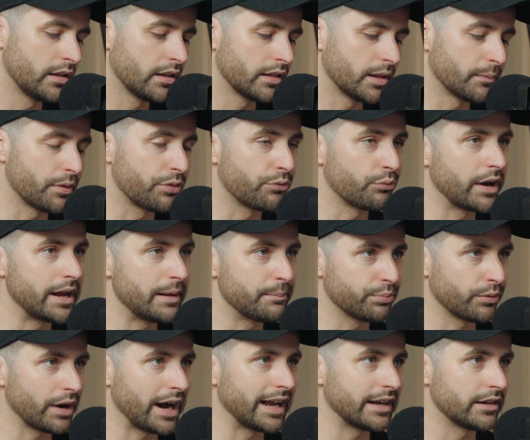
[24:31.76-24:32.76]
Number 3,
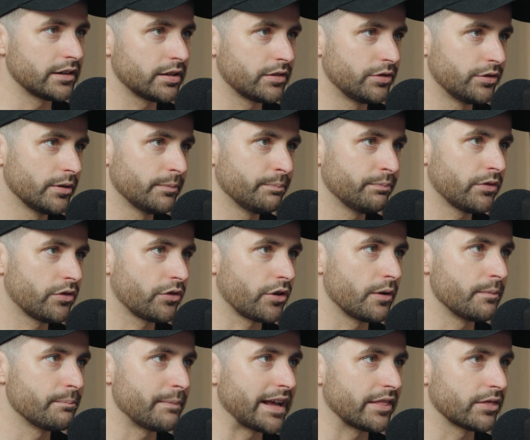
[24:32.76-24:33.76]
brand them.
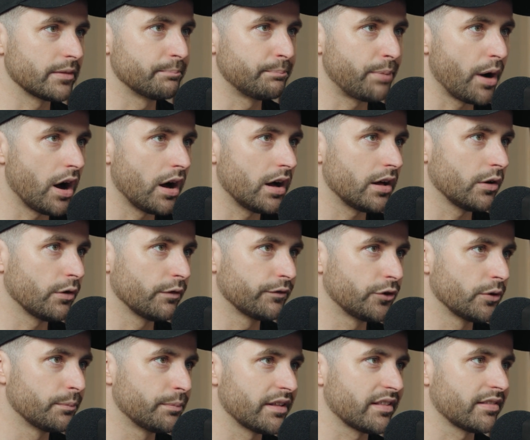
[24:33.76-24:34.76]
So make them part of
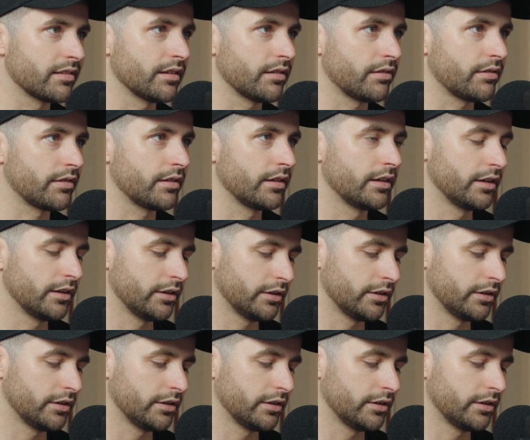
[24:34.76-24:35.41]
your business,